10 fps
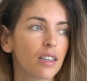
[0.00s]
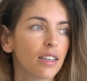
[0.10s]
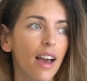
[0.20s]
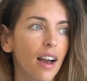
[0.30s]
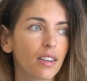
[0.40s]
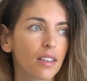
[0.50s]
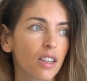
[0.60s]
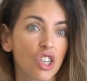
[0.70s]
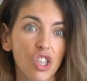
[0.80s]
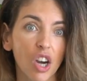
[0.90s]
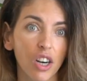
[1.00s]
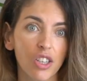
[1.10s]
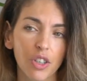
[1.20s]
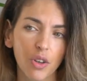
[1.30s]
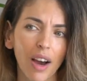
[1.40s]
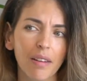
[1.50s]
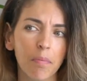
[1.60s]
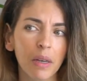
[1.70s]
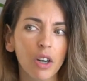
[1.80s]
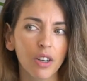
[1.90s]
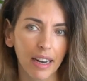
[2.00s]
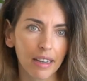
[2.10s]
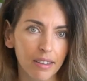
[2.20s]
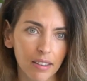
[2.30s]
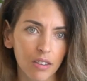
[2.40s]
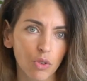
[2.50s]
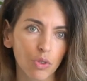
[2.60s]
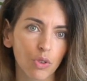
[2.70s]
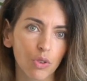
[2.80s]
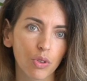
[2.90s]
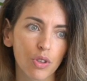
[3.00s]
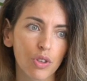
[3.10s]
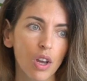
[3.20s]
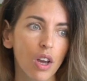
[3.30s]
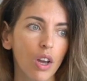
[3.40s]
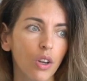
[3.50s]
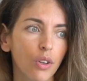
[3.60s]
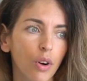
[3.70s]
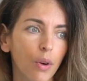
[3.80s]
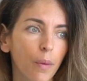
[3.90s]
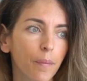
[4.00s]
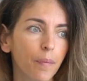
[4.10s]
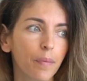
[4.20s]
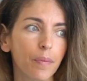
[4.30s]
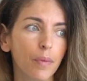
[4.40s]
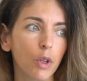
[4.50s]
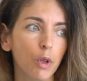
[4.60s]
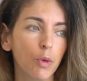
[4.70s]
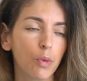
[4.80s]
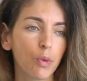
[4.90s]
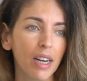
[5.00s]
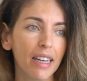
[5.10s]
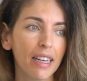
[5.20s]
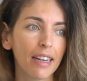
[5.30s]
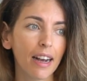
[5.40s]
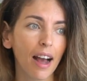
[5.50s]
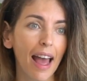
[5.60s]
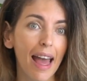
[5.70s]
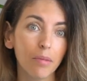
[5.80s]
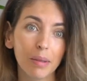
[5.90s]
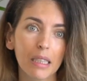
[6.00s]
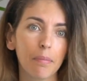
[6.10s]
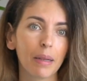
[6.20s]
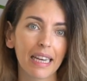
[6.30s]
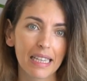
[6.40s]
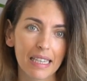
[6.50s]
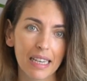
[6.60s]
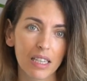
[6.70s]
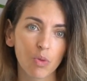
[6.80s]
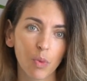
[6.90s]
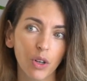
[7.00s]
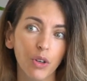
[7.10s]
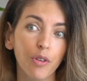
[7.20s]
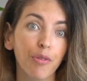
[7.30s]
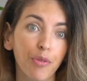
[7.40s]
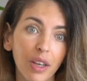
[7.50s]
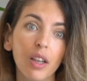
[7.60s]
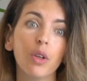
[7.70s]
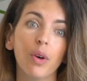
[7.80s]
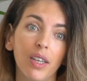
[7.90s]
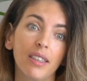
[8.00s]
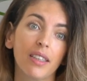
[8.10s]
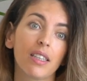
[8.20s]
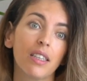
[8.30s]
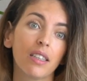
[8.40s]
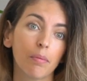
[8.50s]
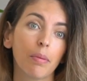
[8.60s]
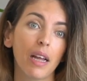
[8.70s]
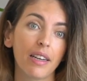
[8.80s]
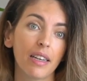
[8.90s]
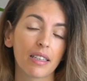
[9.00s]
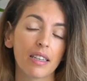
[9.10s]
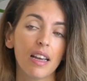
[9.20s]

yeah, the stars, you know, and be connected to this, you know, really empty places where you feel you are in this little planet